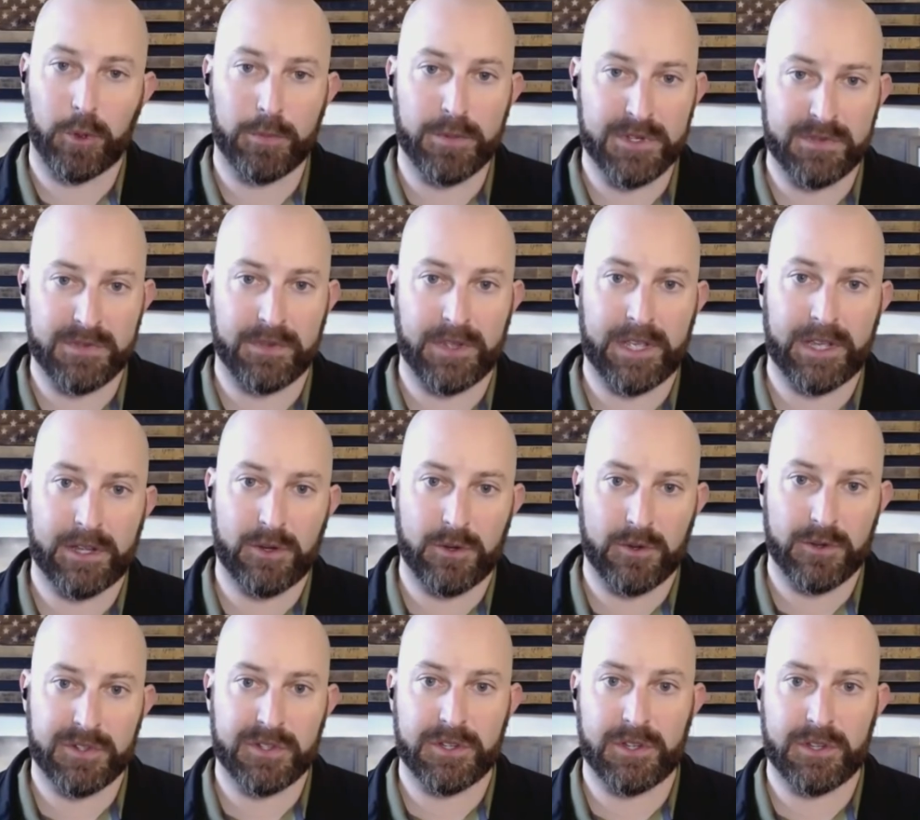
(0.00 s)
purpose
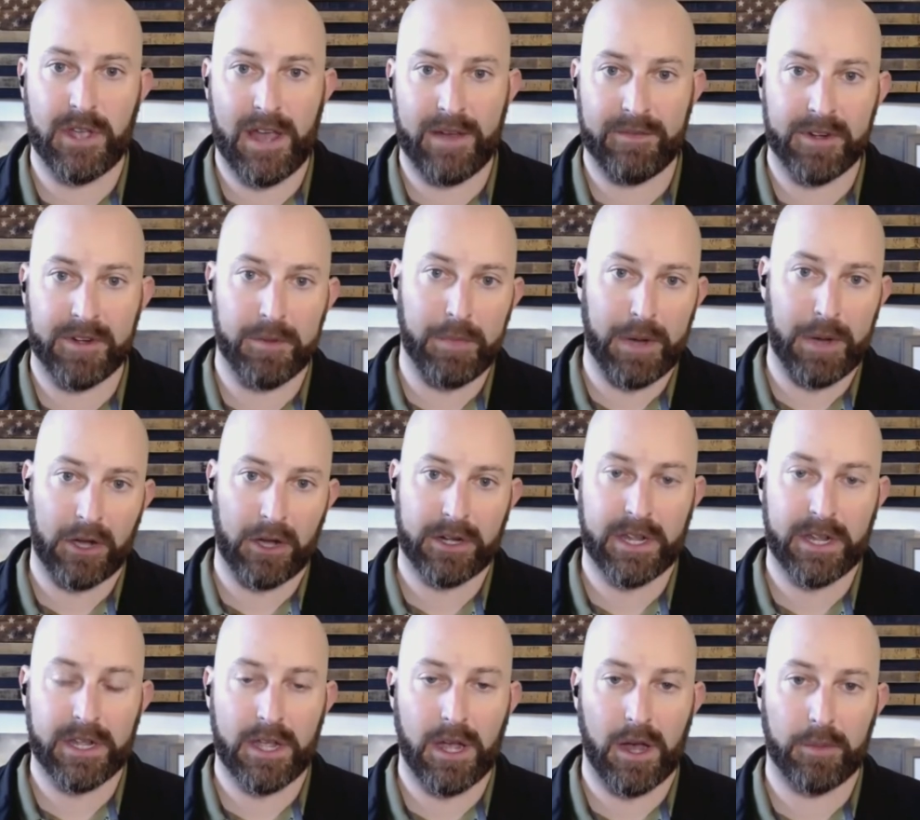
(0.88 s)
vehicle. So you have an
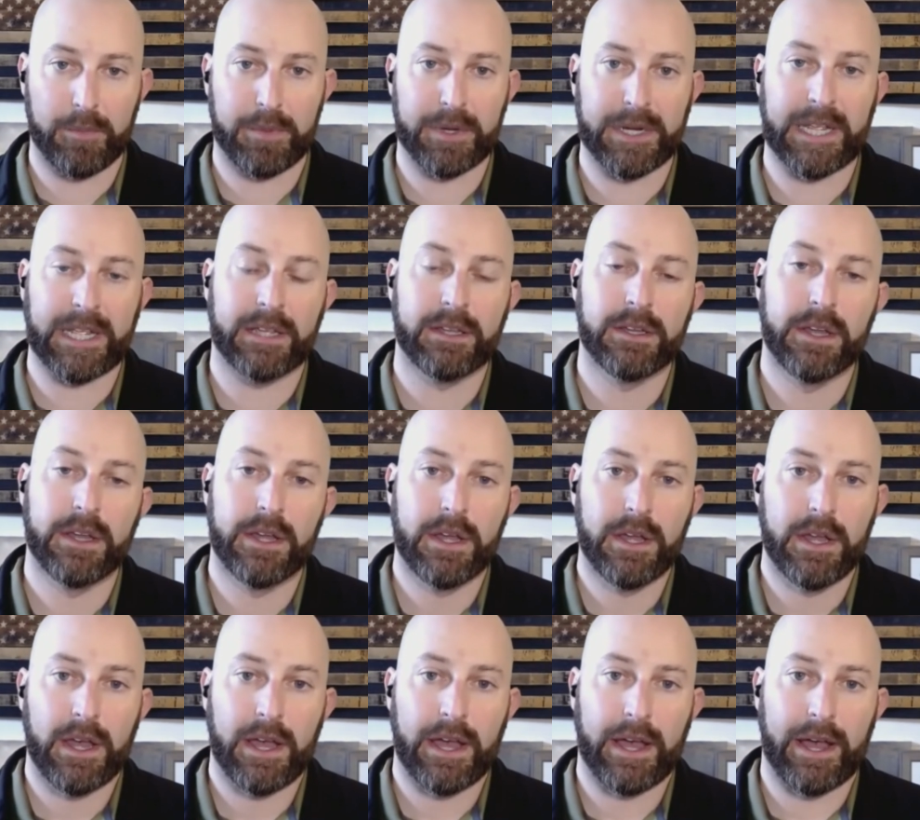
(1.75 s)
American company
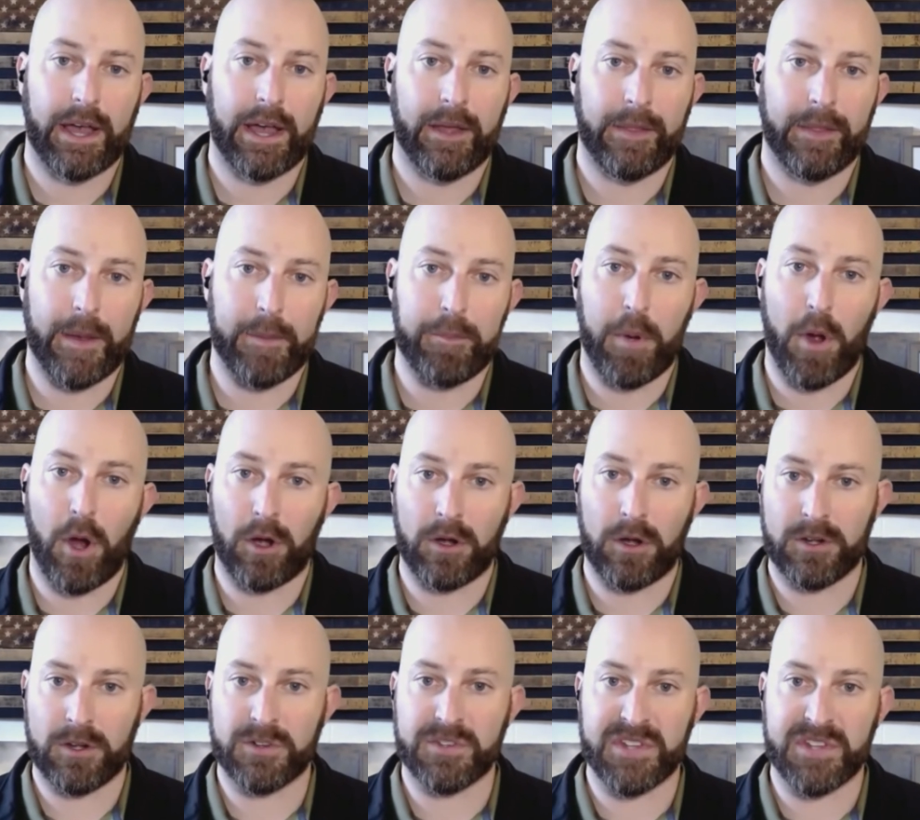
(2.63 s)
that
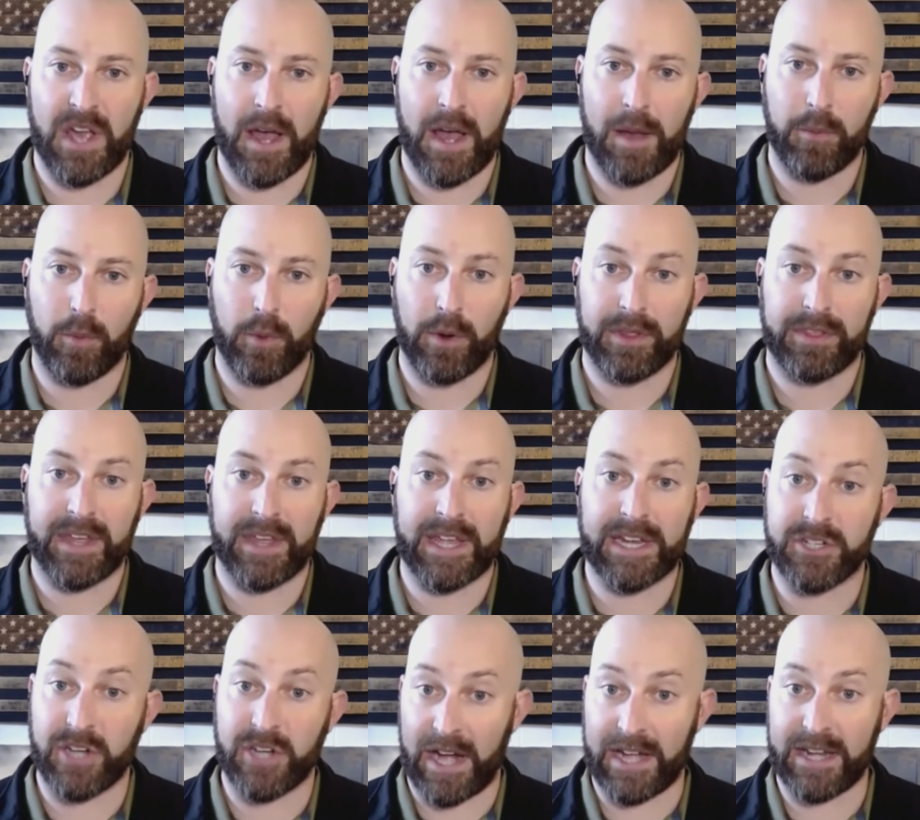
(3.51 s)
partners up with
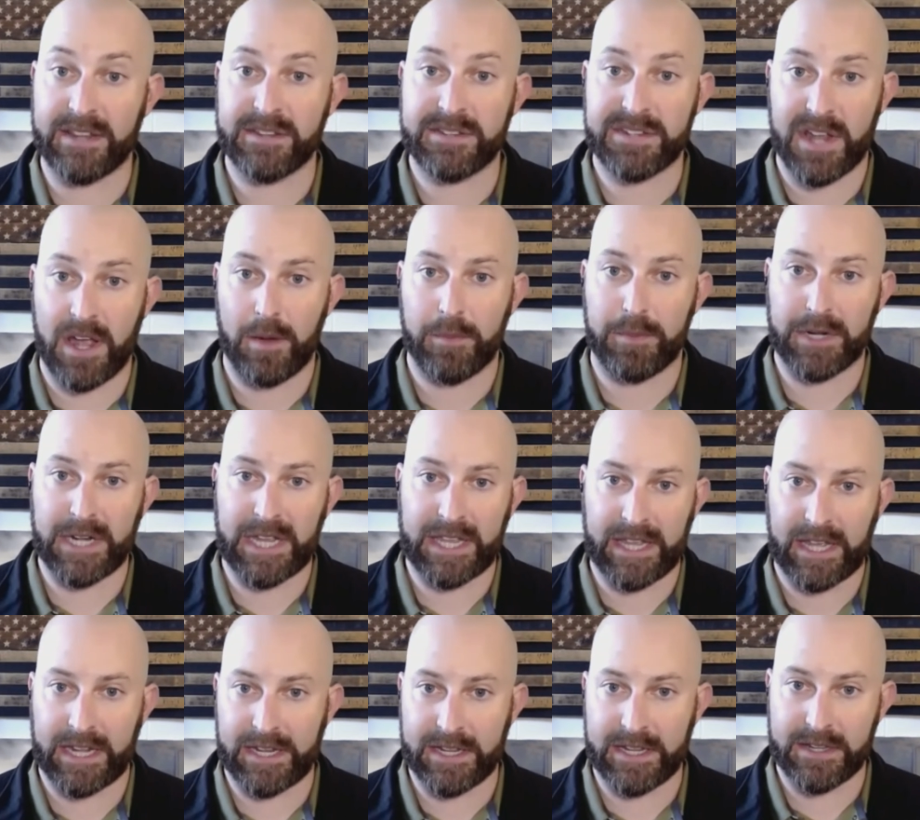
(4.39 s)
a Chinese
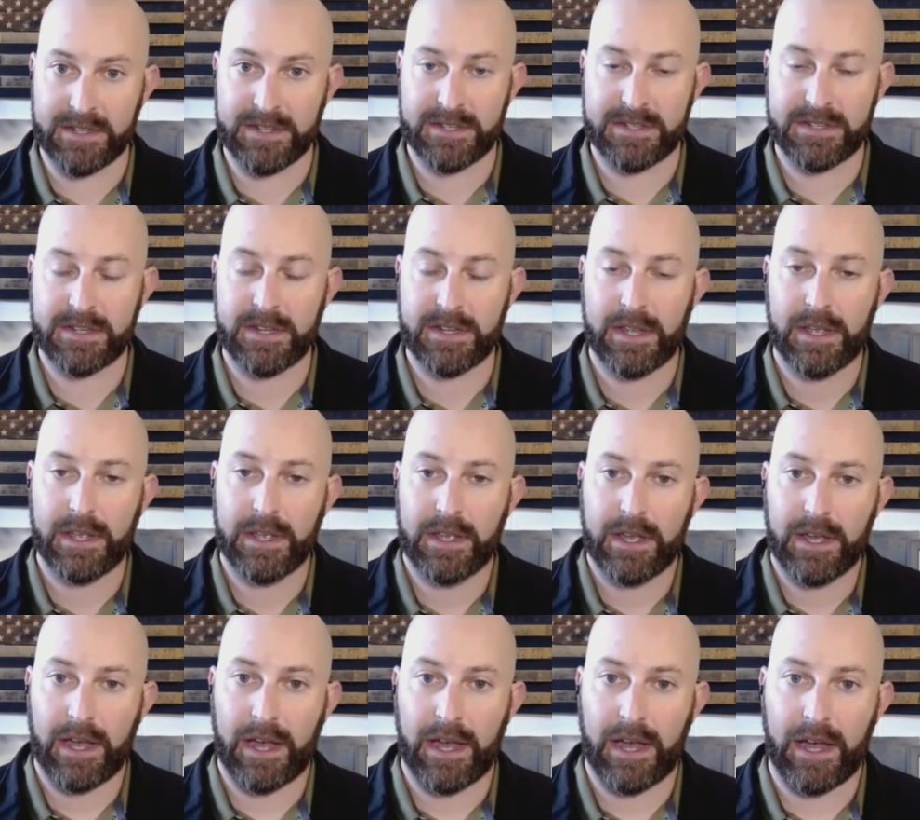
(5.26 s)
company that is
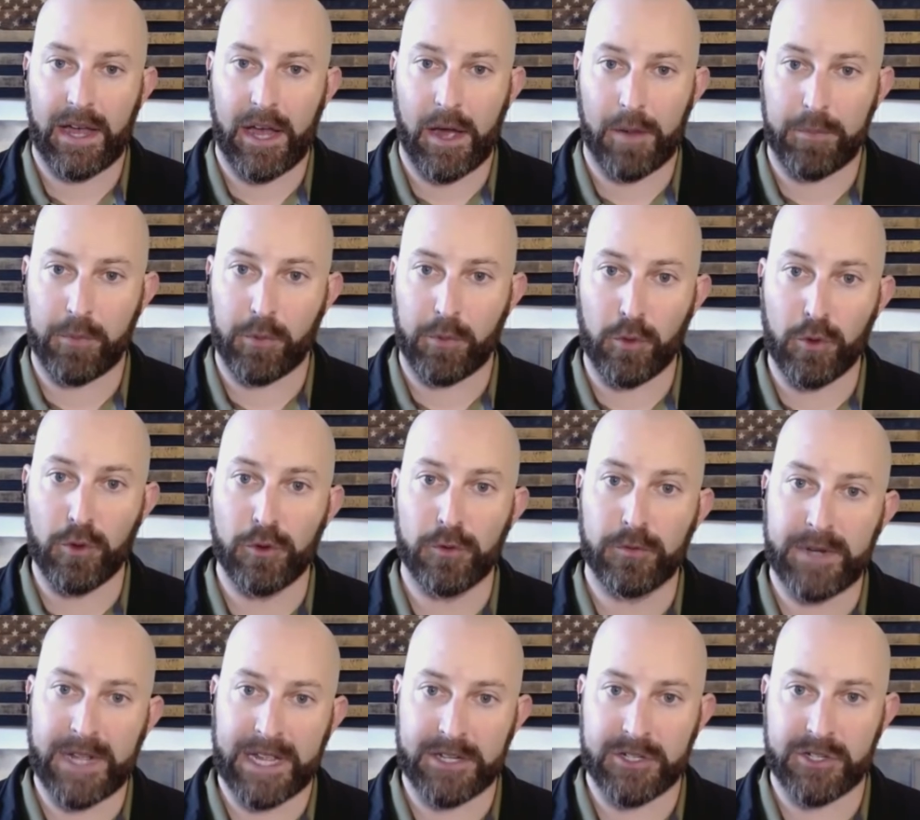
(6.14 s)

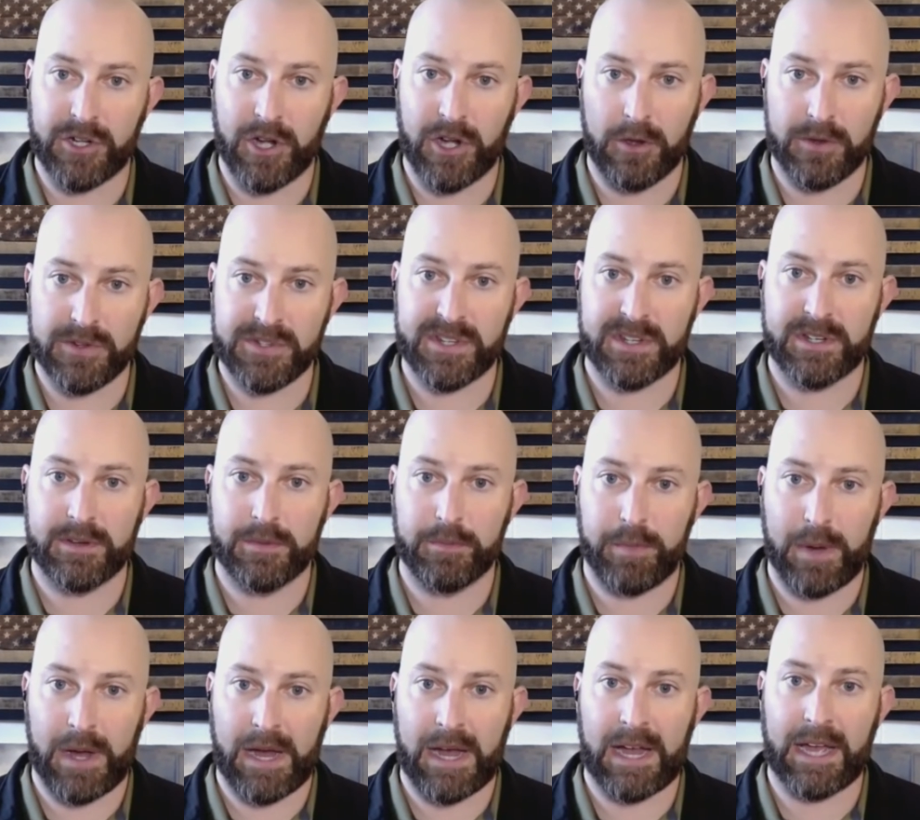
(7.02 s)
approved and
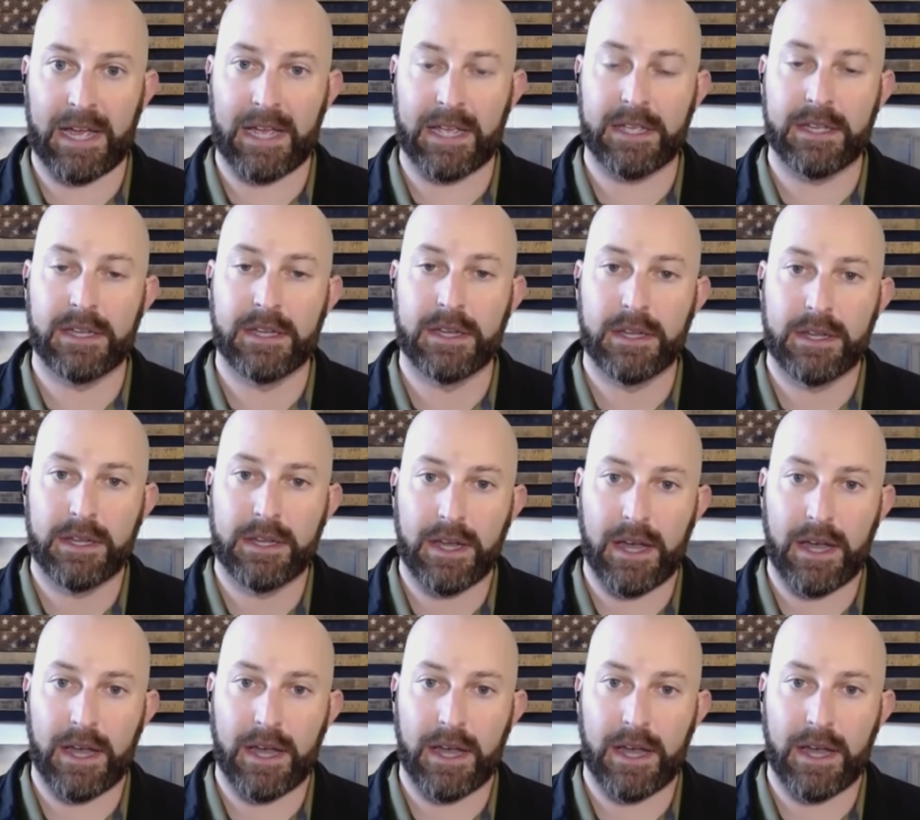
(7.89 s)
chosen by